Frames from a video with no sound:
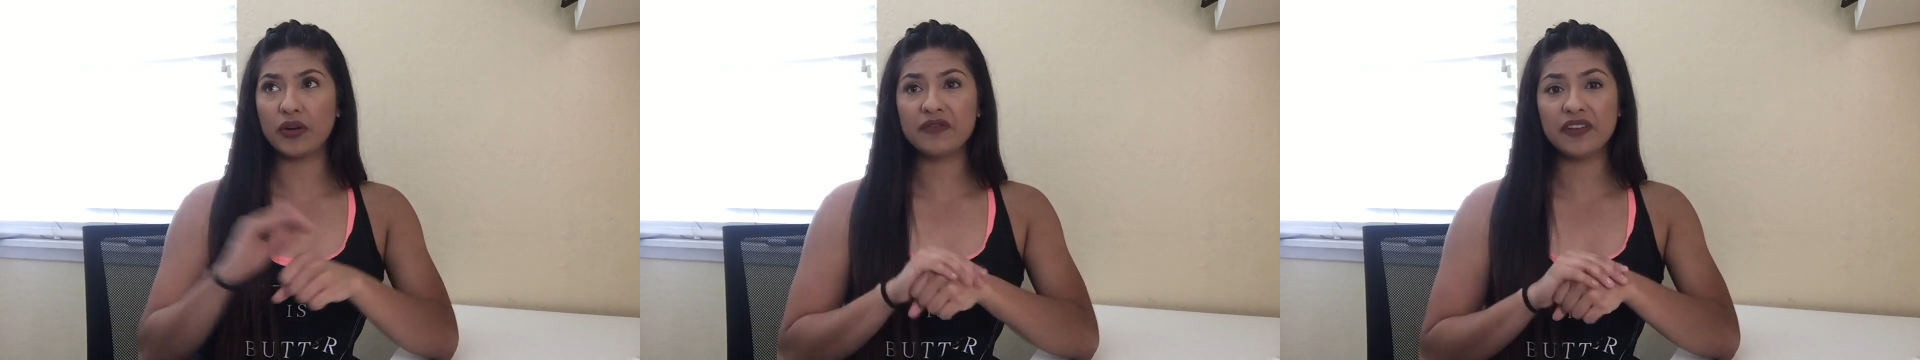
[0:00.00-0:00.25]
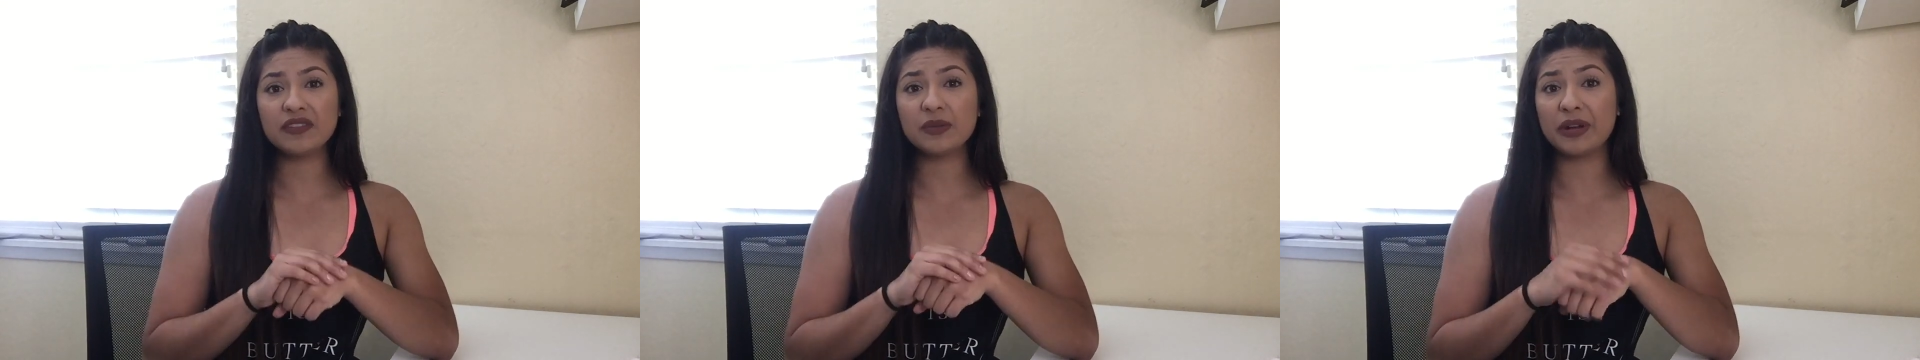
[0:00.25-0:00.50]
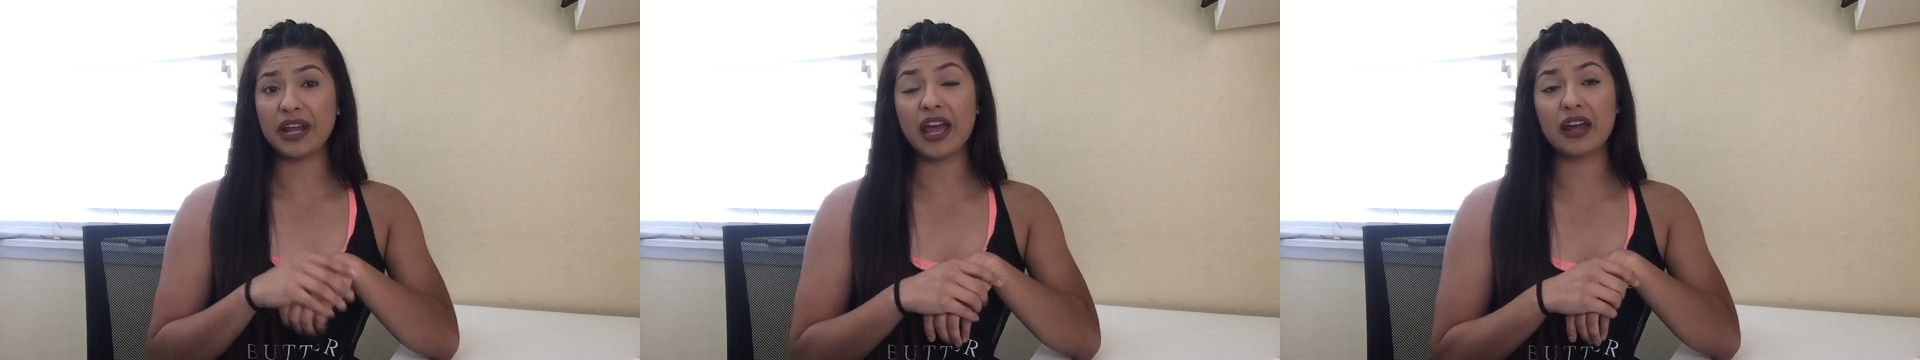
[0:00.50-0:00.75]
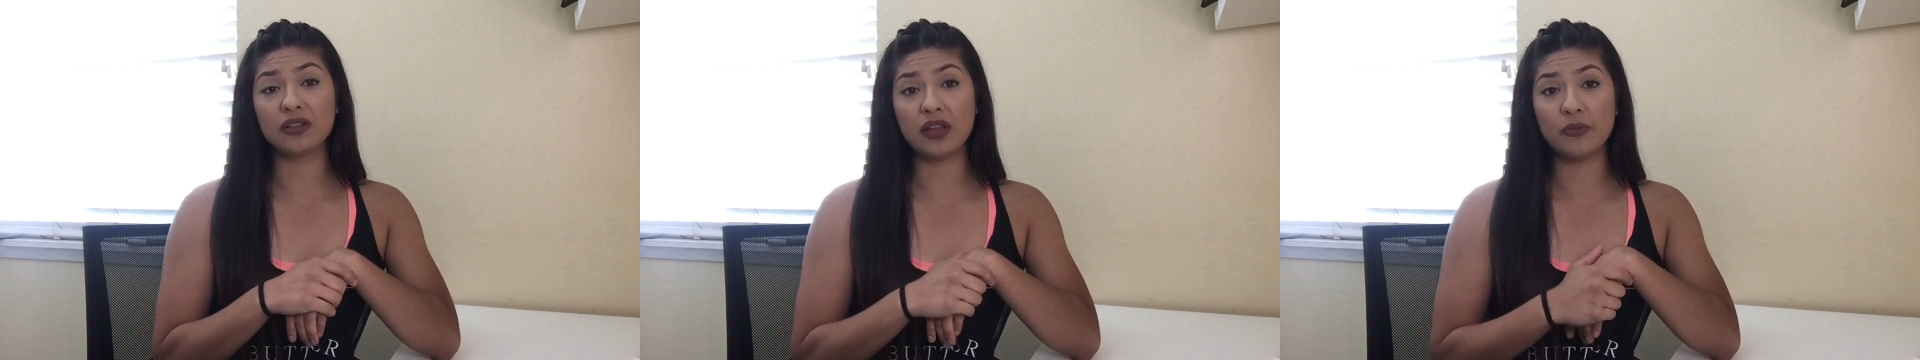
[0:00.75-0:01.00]
150, but I
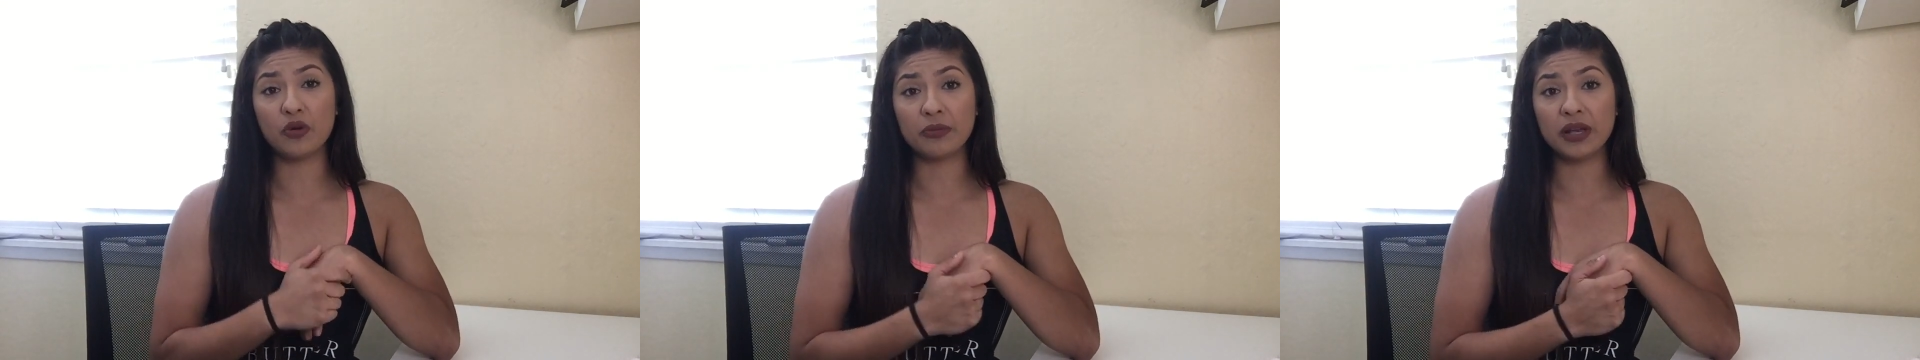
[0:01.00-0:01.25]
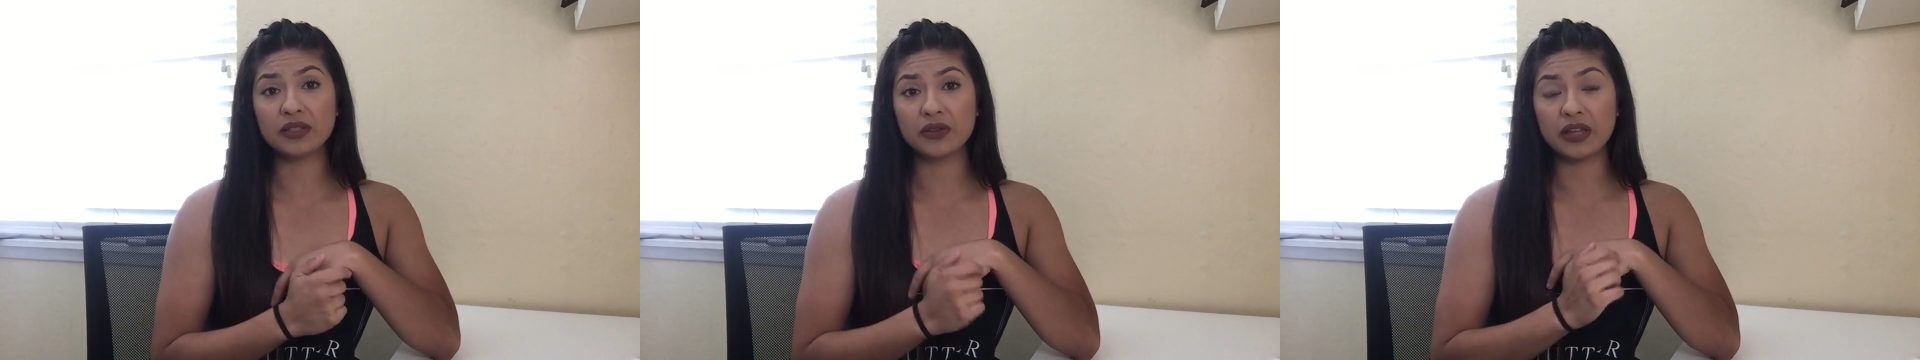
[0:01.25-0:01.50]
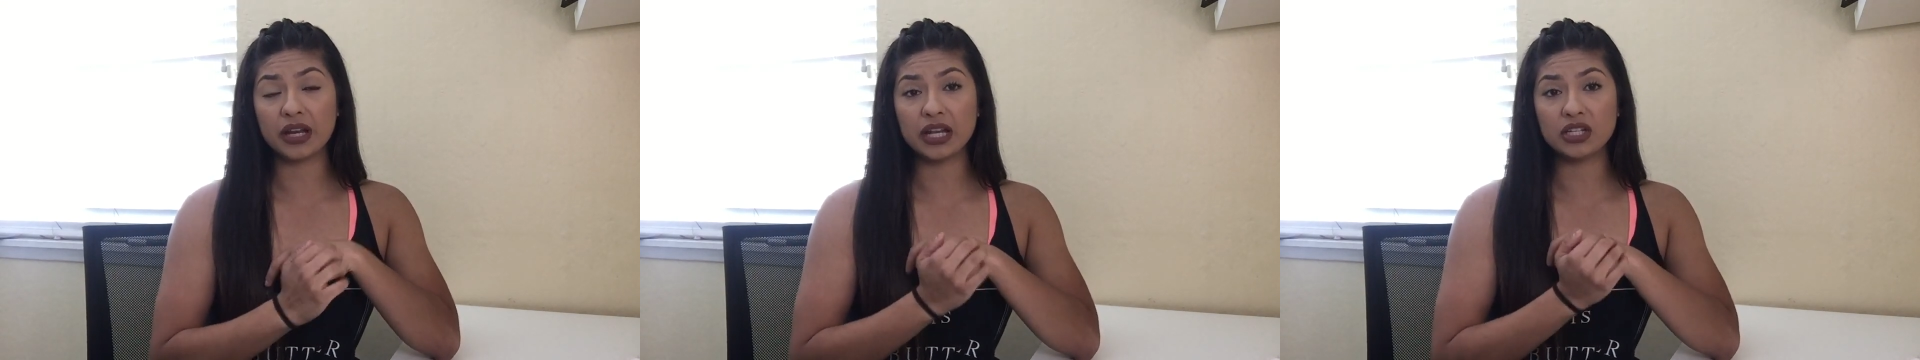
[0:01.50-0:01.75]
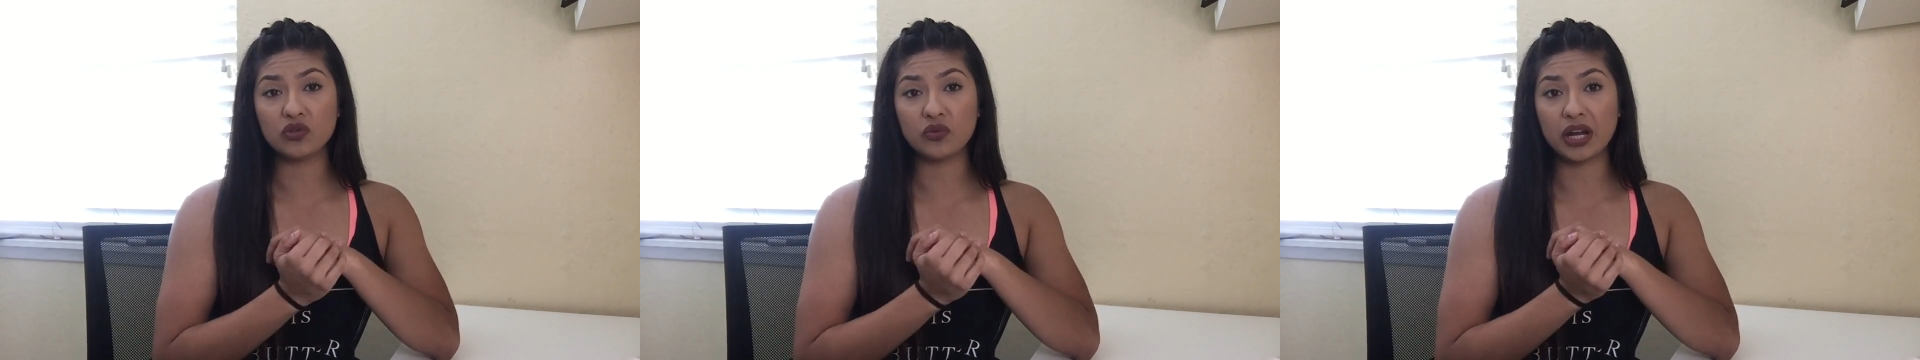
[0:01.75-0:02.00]
had a lot more muscle than
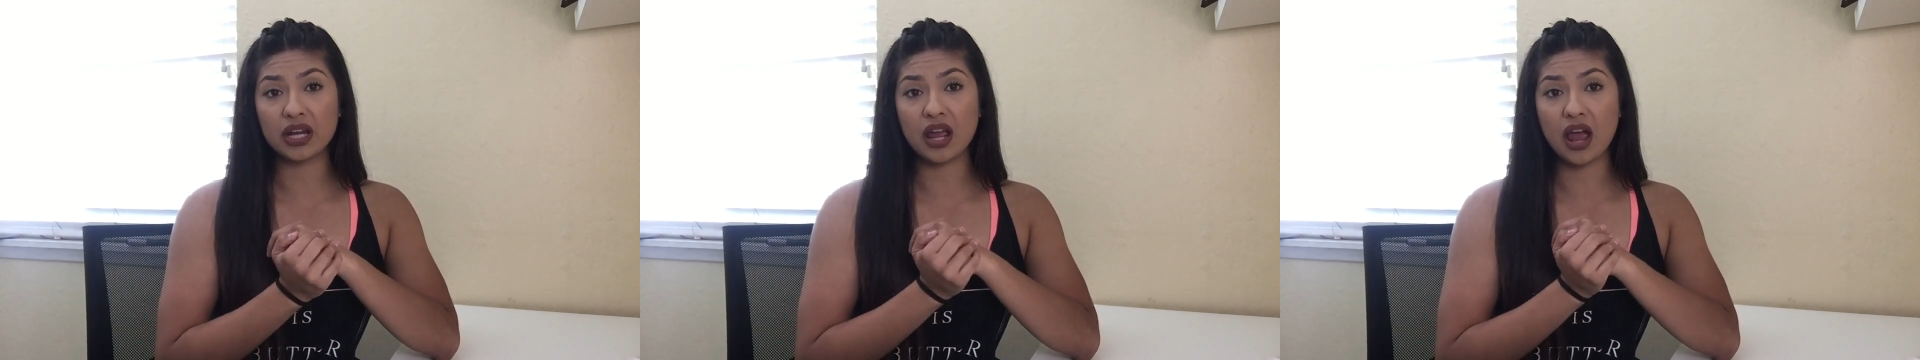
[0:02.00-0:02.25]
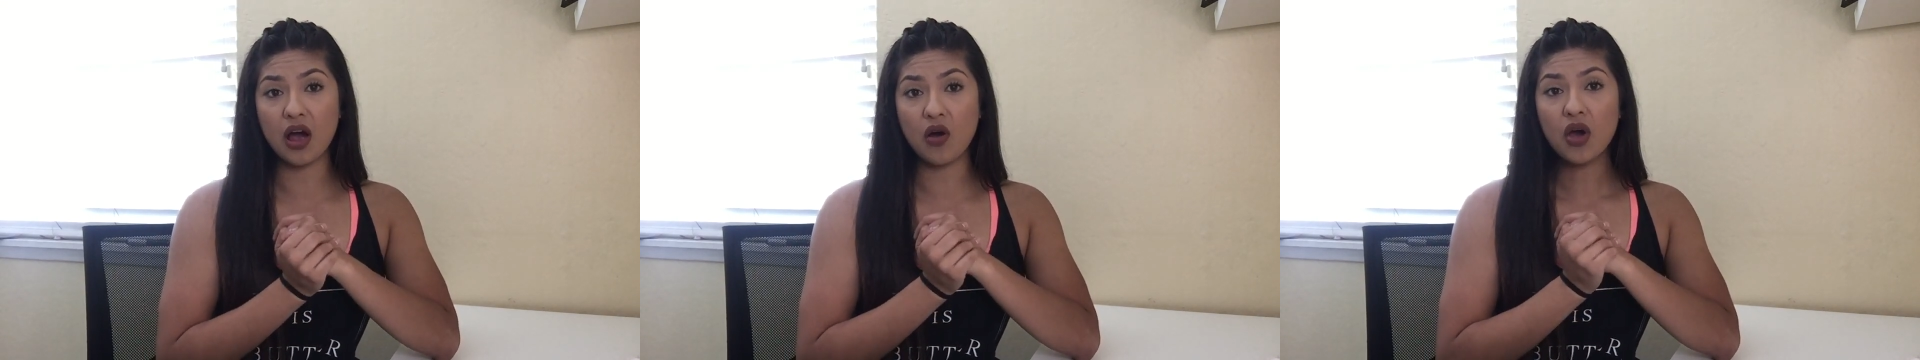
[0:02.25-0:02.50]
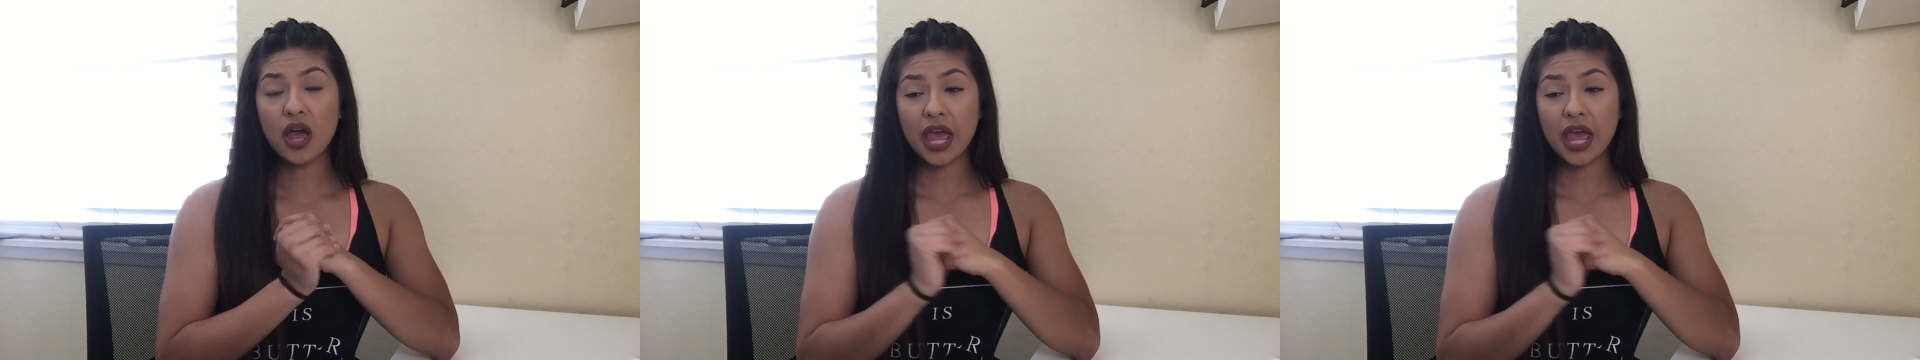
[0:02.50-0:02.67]
I do right now.